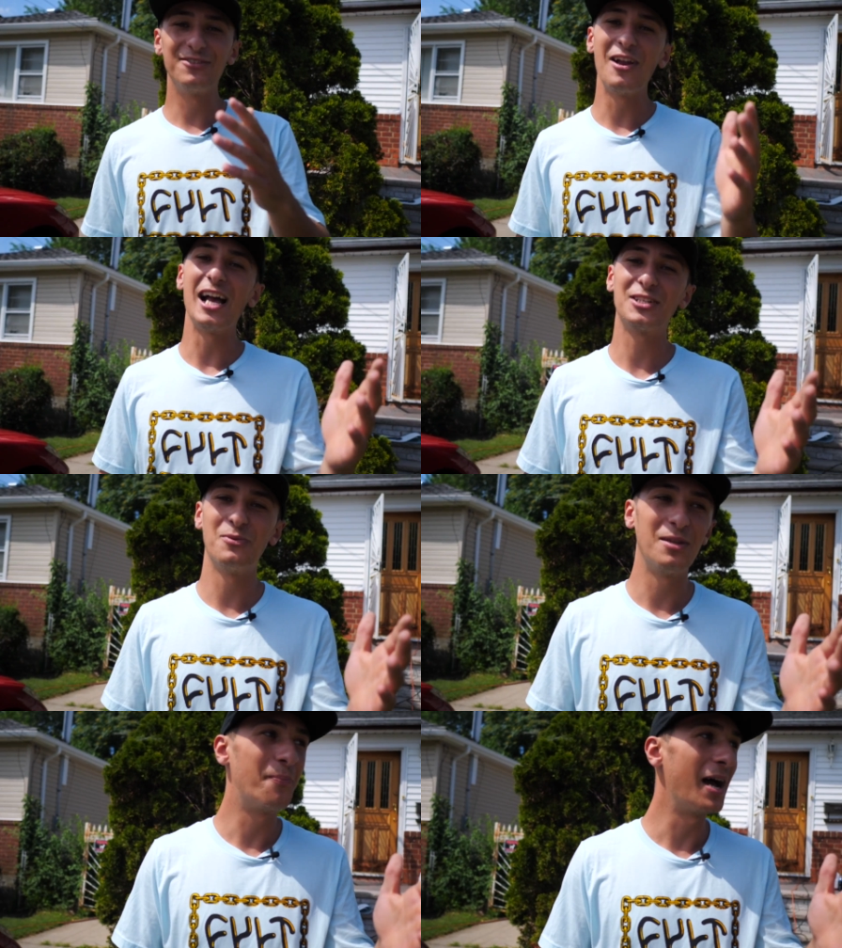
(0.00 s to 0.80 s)
His
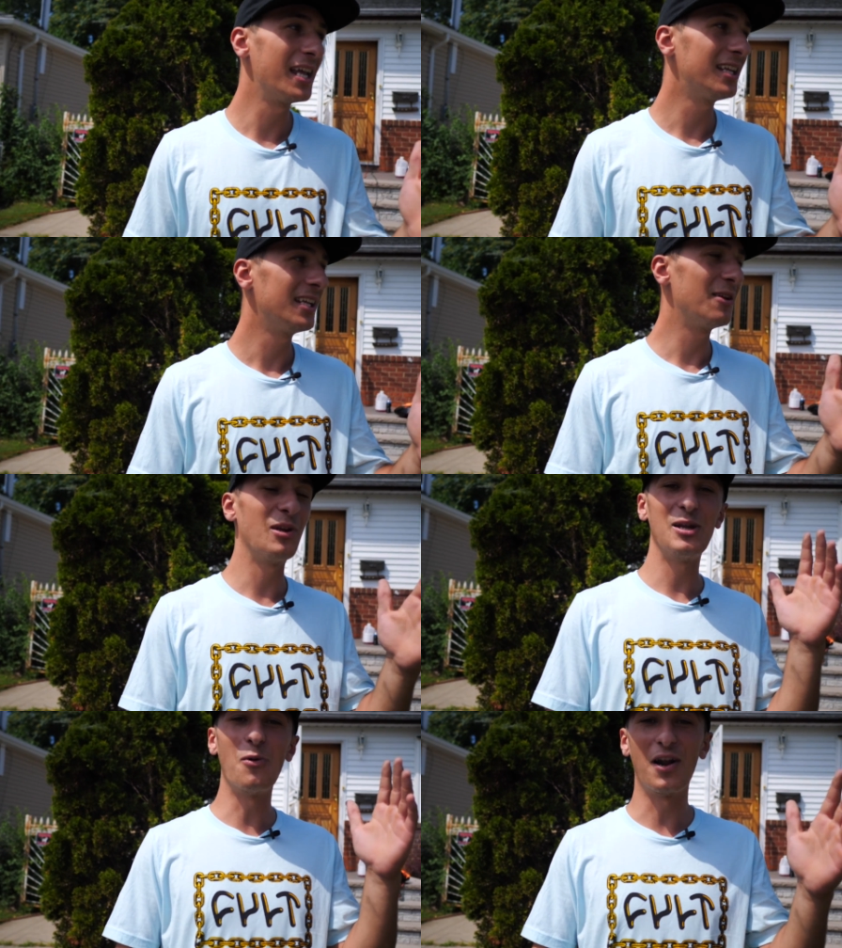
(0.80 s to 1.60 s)
reaction with the bike,
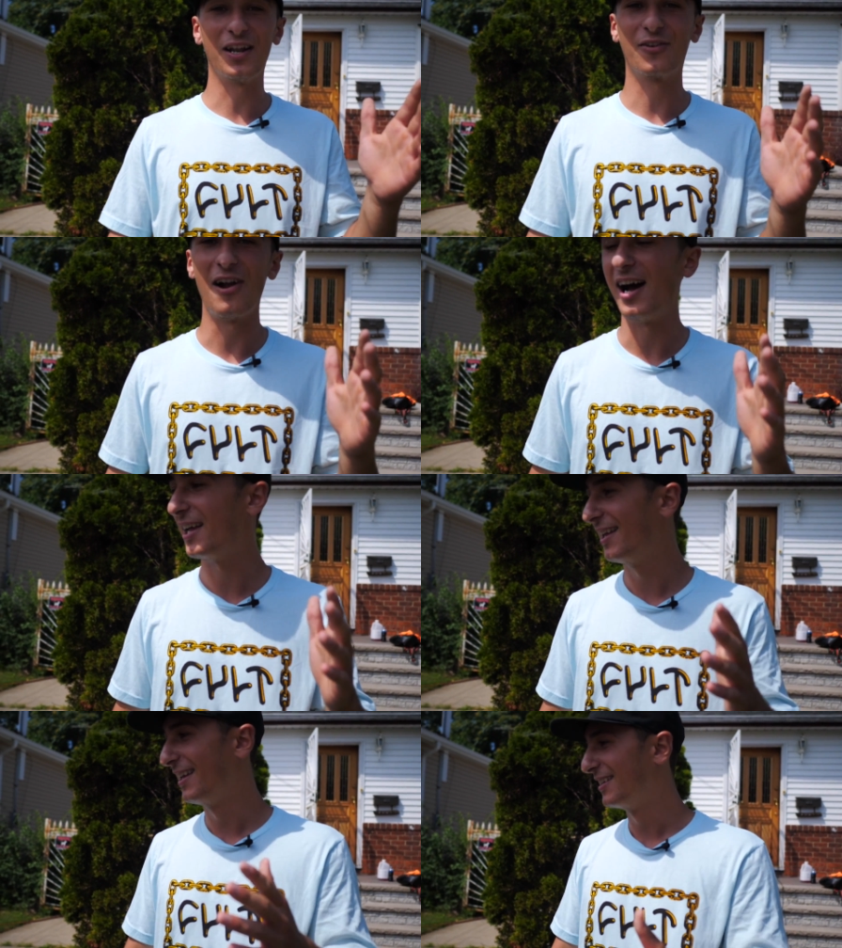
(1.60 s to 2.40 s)
he wanted to cry.
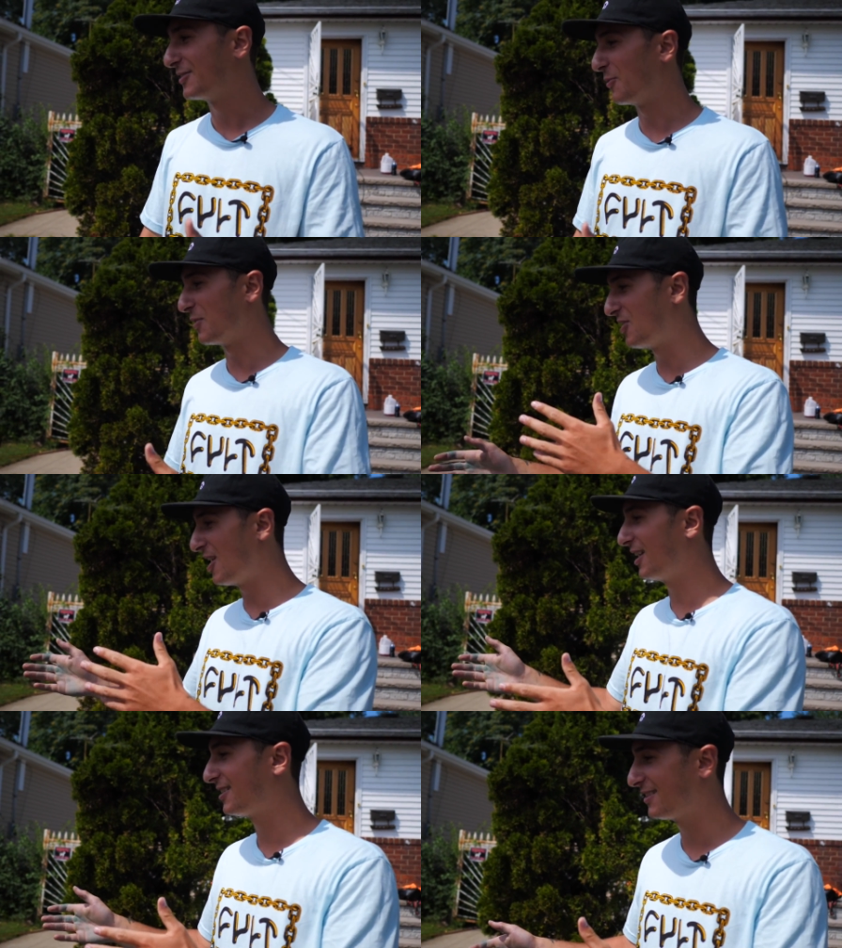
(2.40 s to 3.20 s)
So with
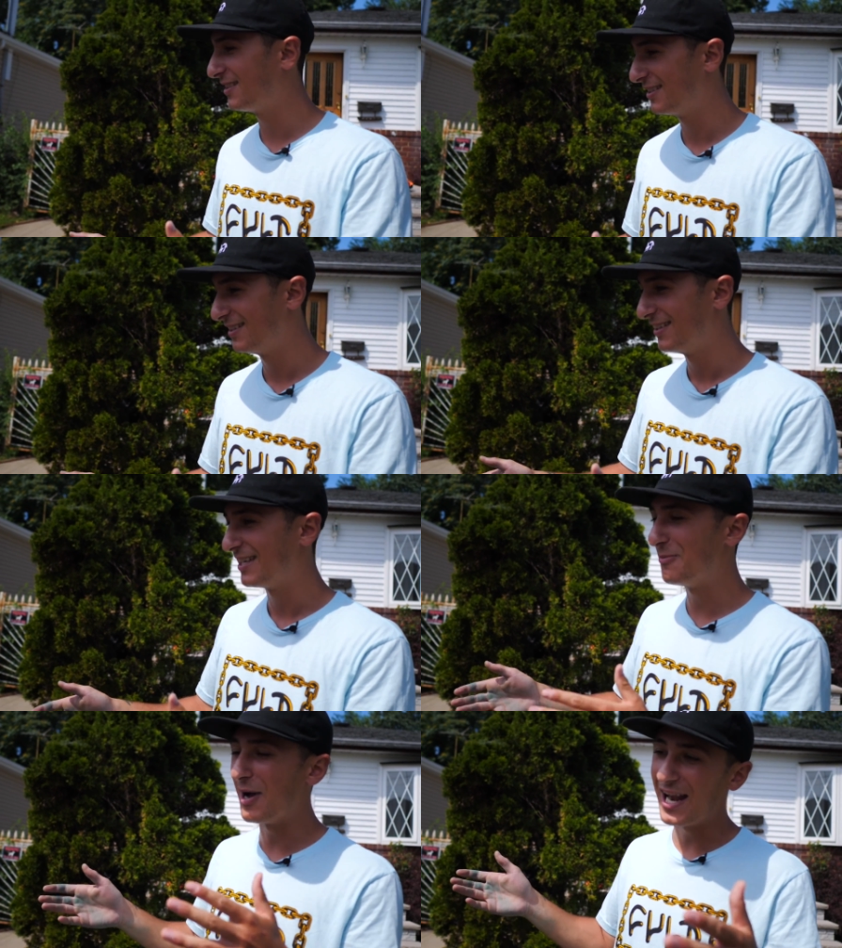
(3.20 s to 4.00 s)
this,
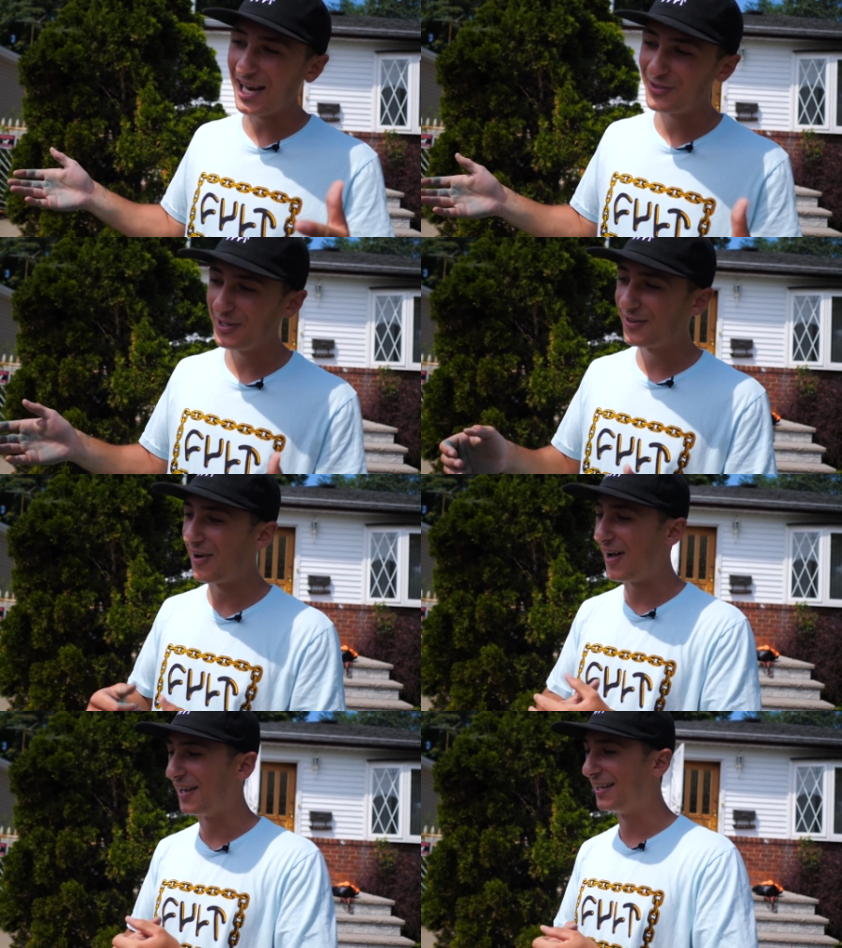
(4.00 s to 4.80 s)
he might actually cry.